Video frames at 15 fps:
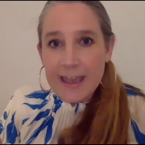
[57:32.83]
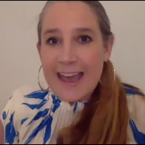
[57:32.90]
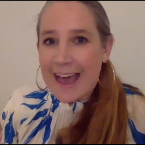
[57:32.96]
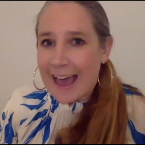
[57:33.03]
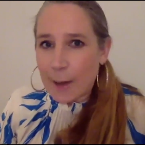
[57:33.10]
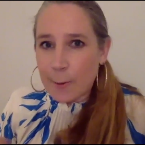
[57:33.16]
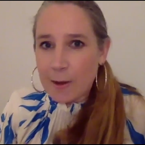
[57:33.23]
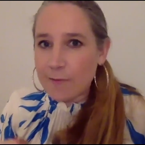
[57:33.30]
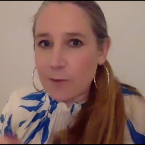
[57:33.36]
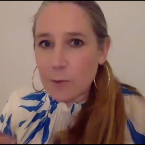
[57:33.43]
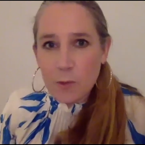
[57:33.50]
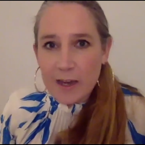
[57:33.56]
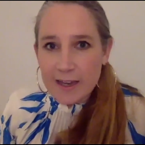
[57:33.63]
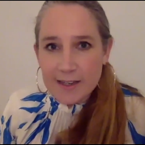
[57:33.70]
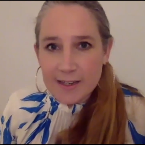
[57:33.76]
however
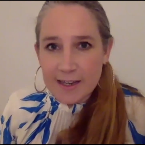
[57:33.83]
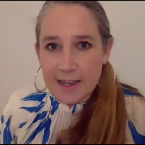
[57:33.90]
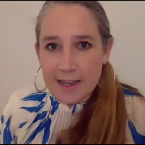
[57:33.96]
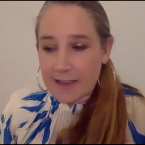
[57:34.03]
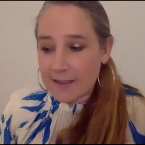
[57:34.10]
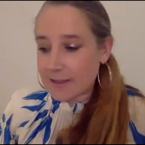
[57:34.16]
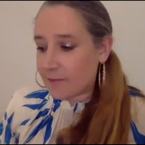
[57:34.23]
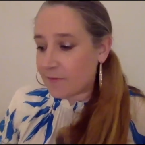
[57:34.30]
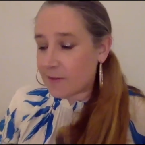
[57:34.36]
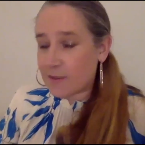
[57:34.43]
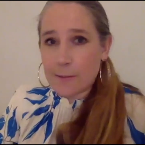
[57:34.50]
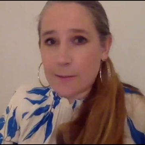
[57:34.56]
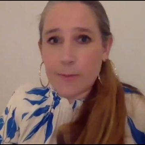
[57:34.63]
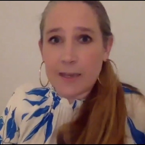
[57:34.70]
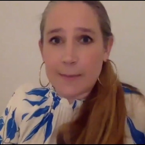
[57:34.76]
weird it is, and for
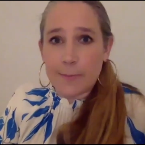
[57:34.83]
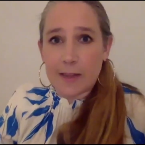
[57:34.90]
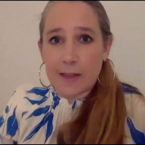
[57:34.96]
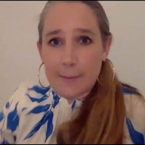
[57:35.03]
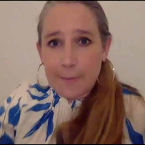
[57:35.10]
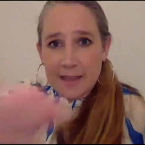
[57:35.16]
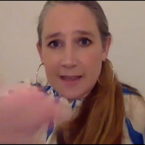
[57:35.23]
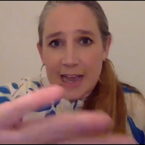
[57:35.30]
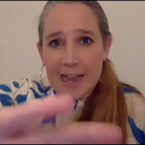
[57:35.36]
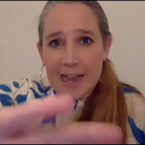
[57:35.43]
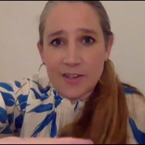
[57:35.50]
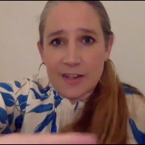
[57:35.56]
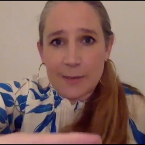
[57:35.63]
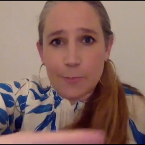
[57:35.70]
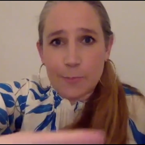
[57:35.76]
some people it means
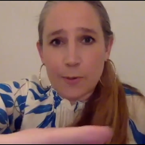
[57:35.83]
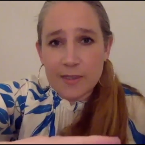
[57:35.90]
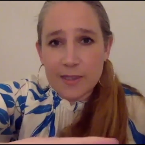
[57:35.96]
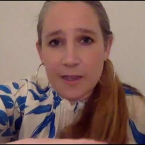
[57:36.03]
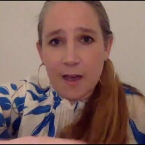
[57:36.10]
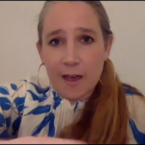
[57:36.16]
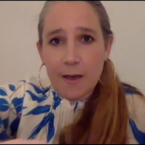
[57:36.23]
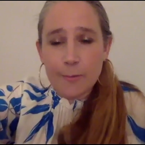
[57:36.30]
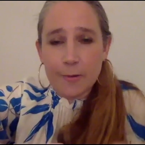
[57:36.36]
actually putting up